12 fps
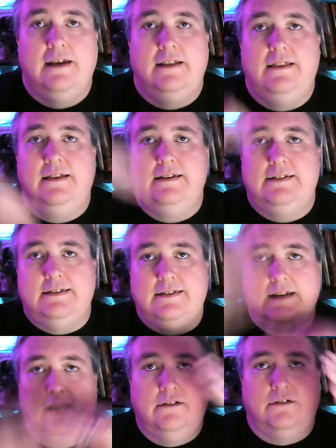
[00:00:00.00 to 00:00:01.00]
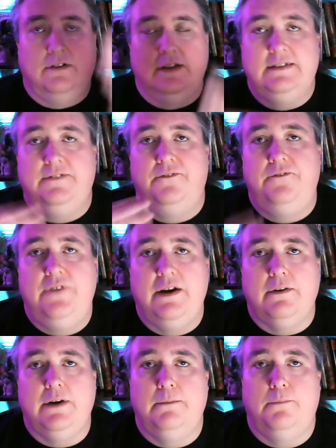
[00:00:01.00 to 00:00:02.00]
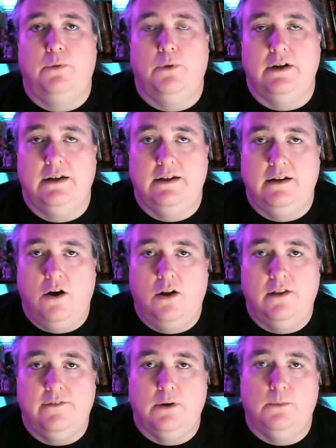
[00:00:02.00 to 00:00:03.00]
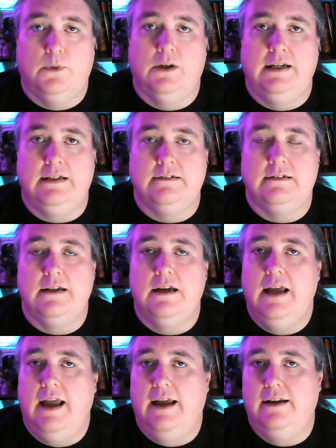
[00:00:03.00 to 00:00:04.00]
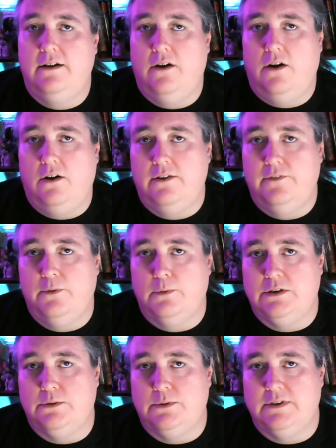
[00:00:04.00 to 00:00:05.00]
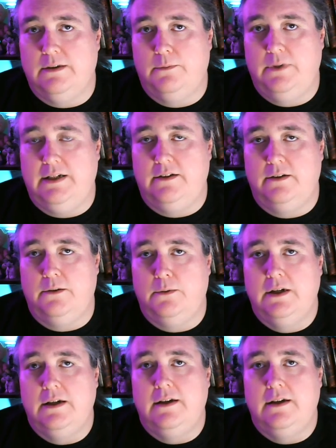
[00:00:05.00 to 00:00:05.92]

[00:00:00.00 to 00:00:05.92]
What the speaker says: This cycle is very important in all of our workings and in all of the rituals that we do,